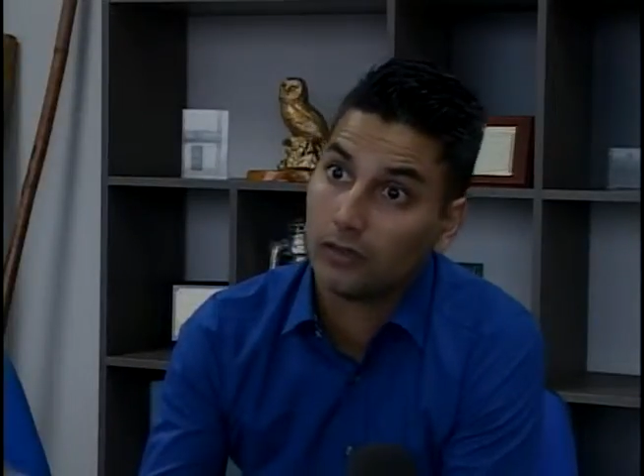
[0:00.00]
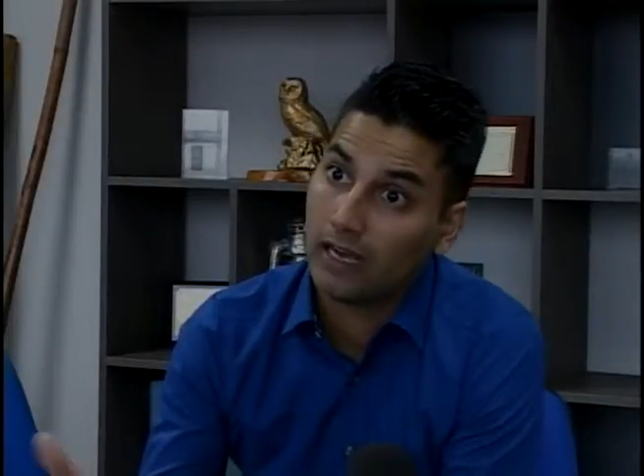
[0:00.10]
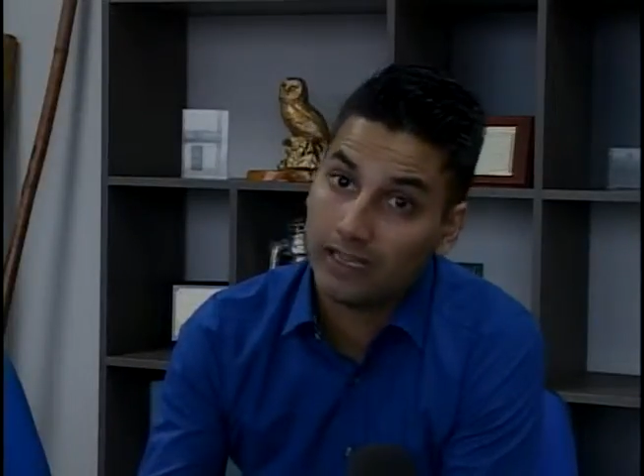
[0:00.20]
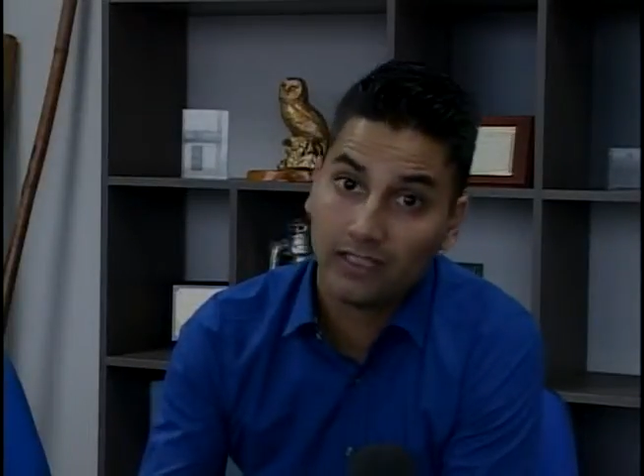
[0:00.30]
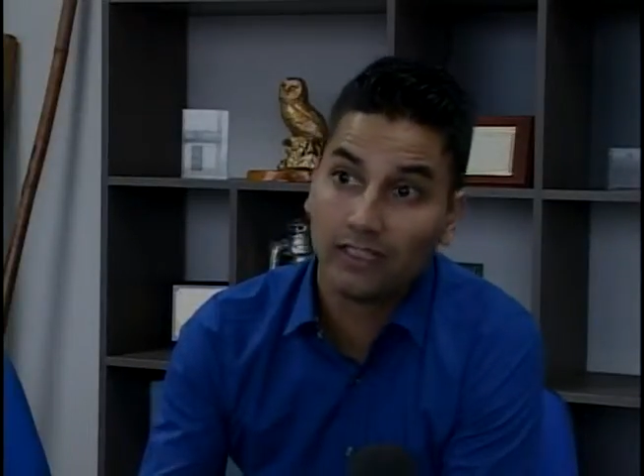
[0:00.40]

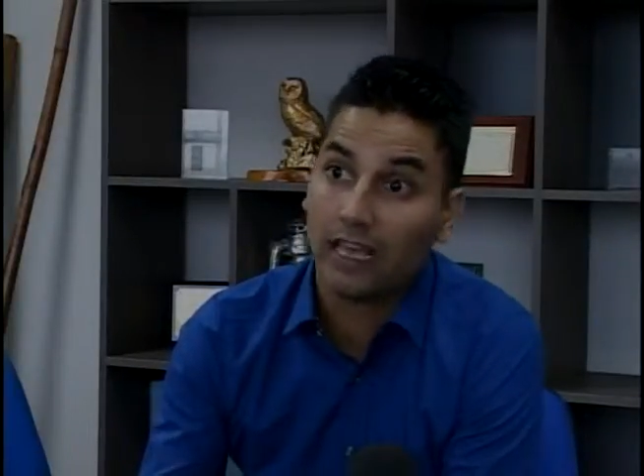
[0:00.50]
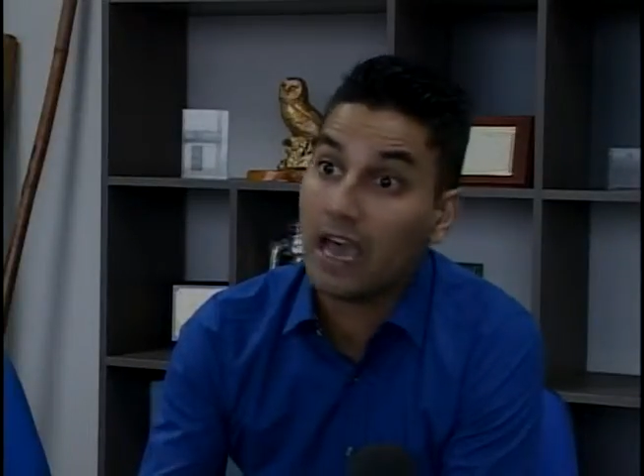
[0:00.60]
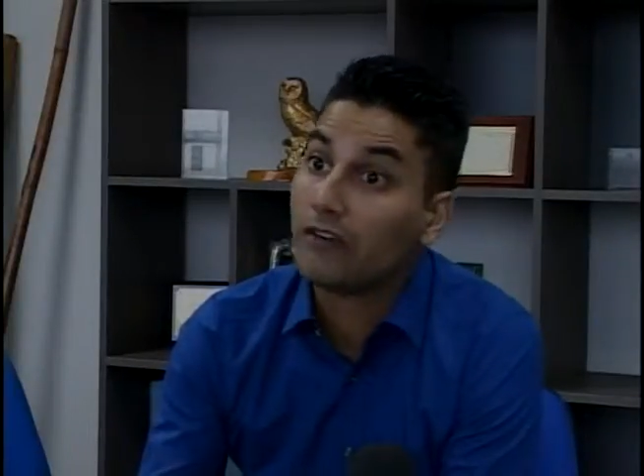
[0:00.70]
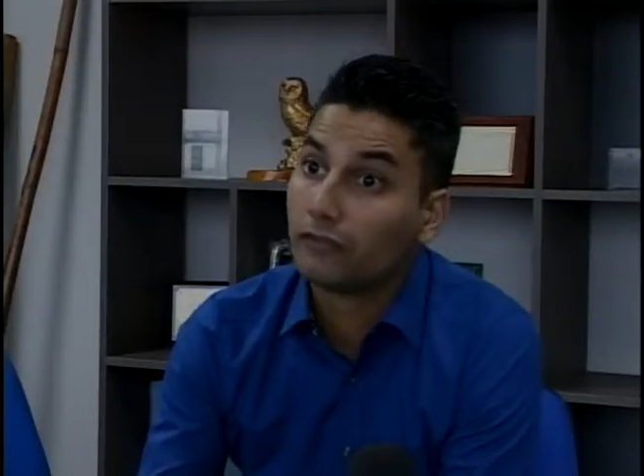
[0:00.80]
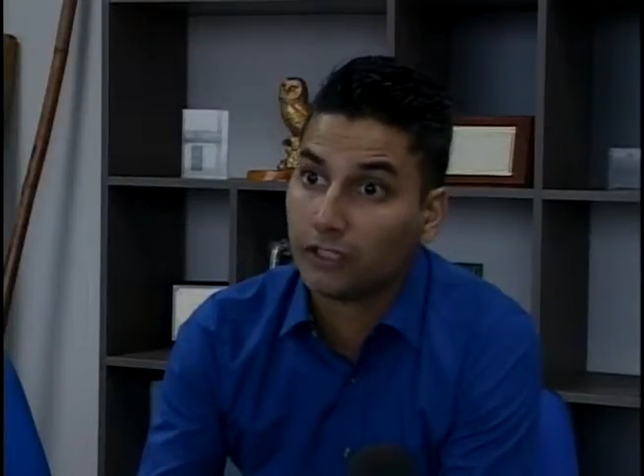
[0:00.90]
I think the
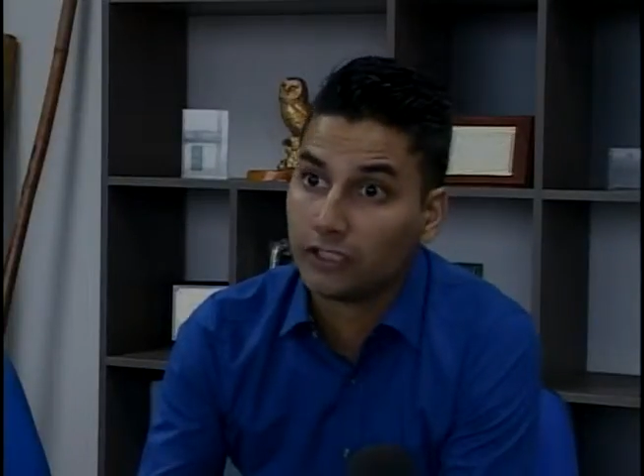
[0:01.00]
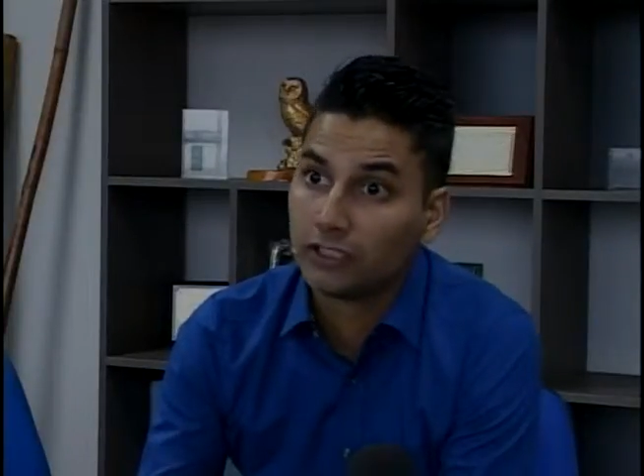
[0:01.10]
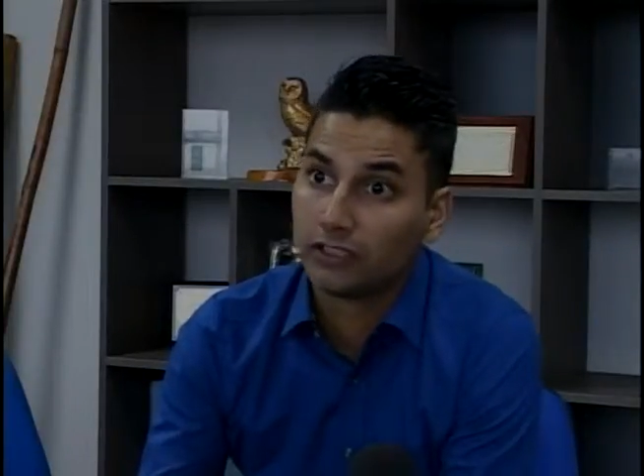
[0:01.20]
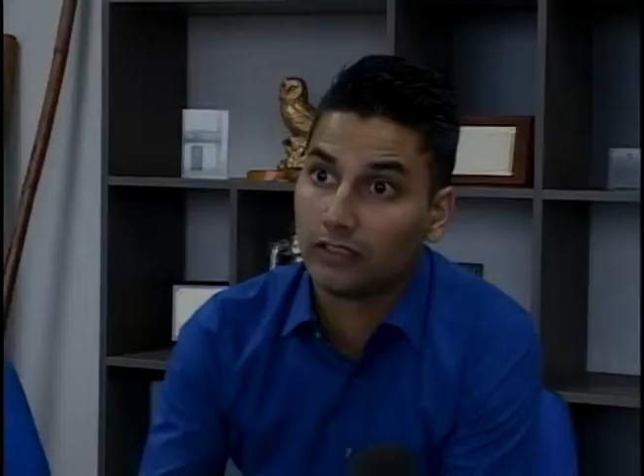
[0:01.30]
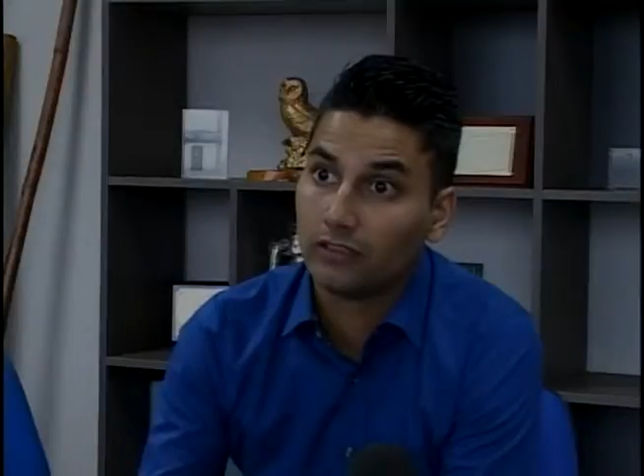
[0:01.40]

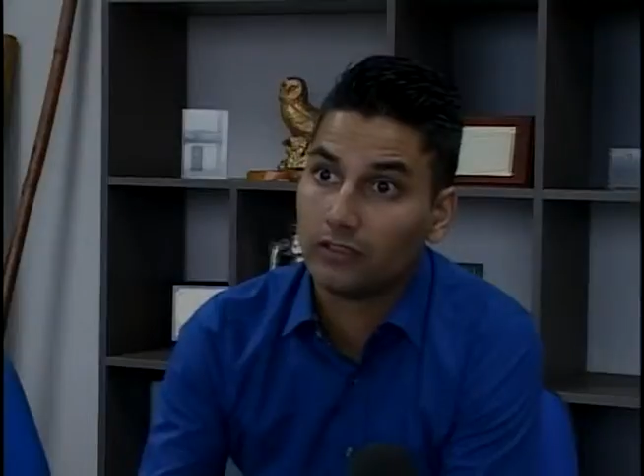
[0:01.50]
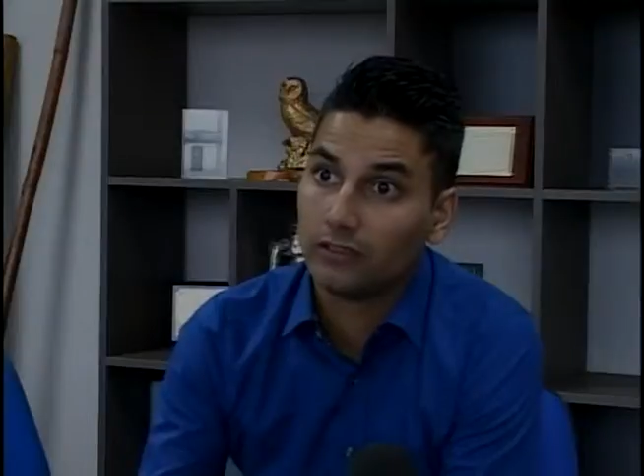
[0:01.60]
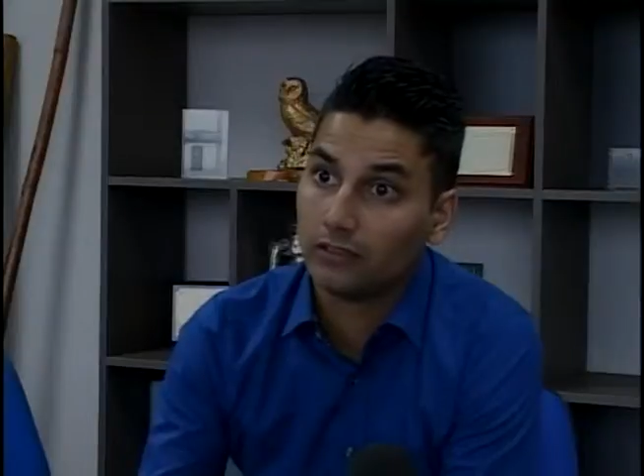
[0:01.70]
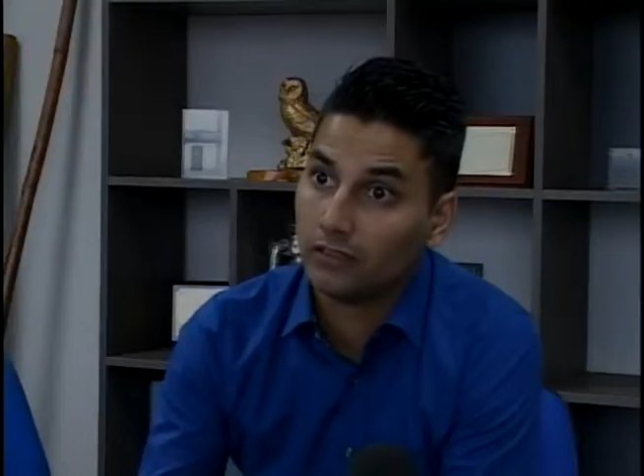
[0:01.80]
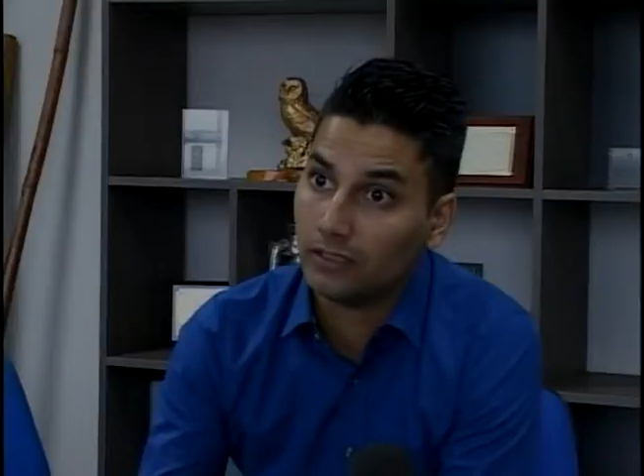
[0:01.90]
average
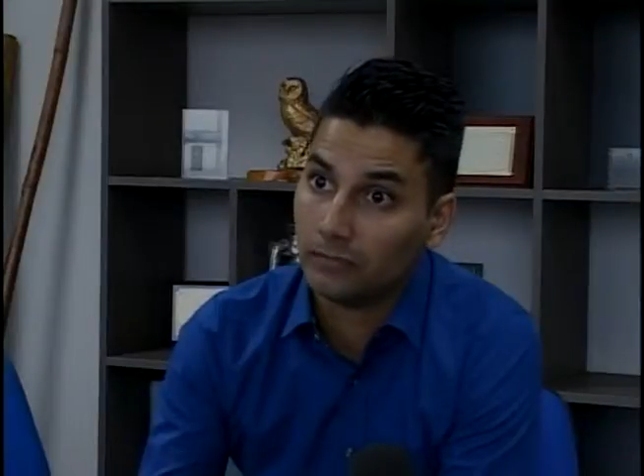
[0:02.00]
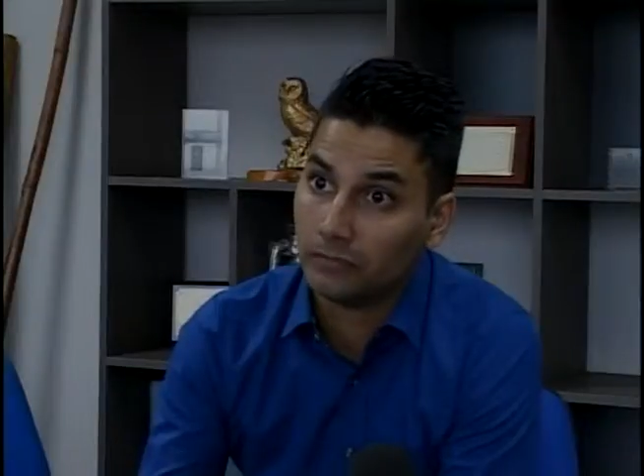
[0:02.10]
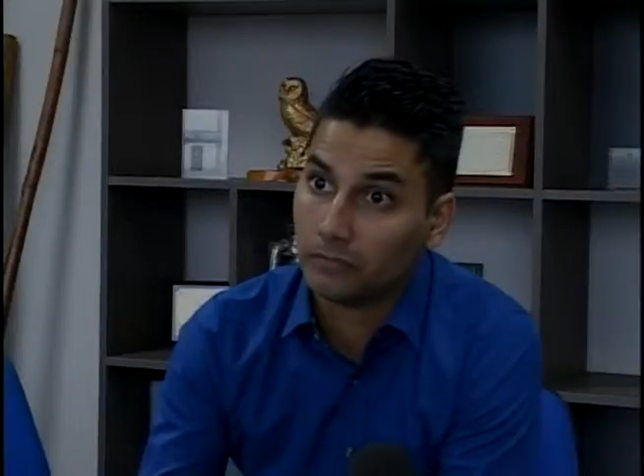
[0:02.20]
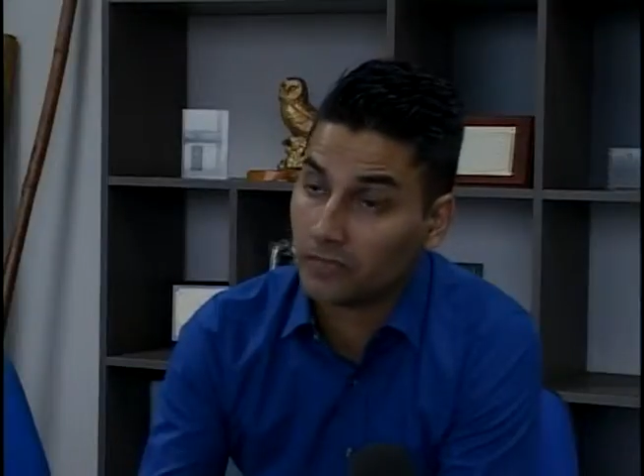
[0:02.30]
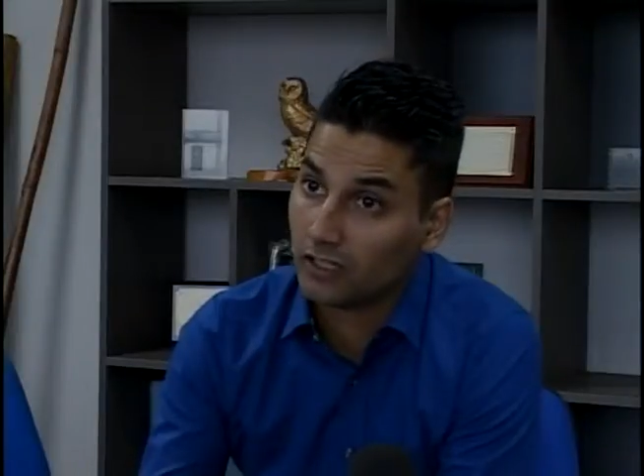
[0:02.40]

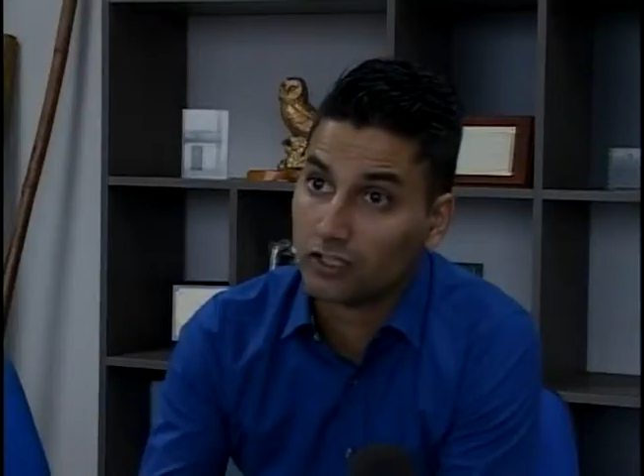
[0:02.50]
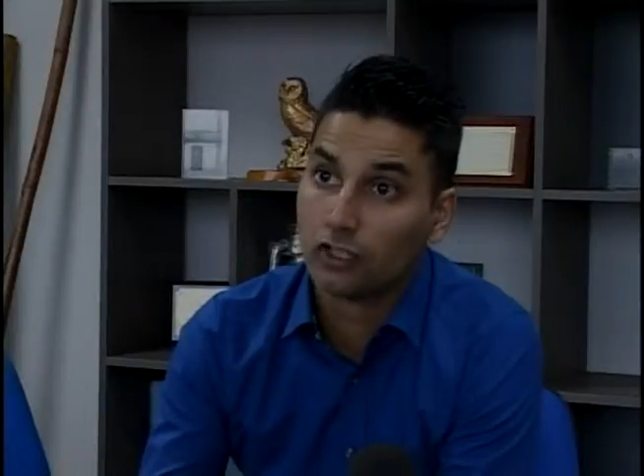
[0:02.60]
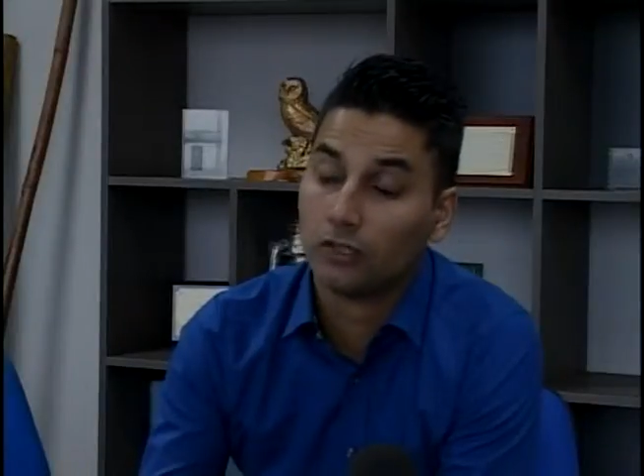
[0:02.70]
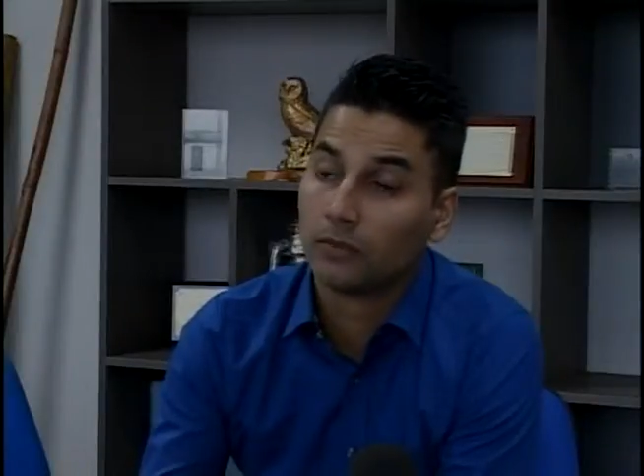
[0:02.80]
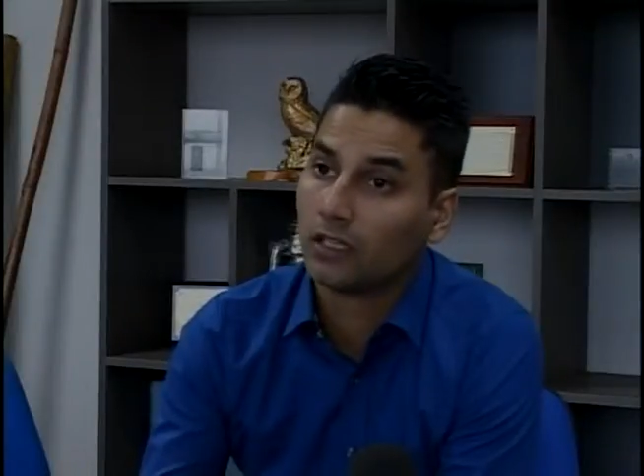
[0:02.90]

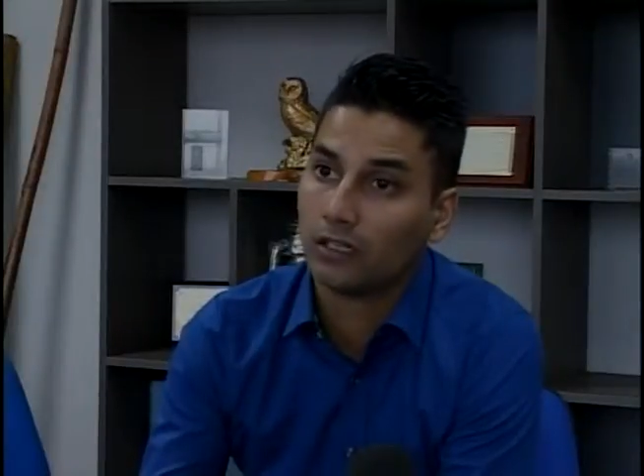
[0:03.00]
consumer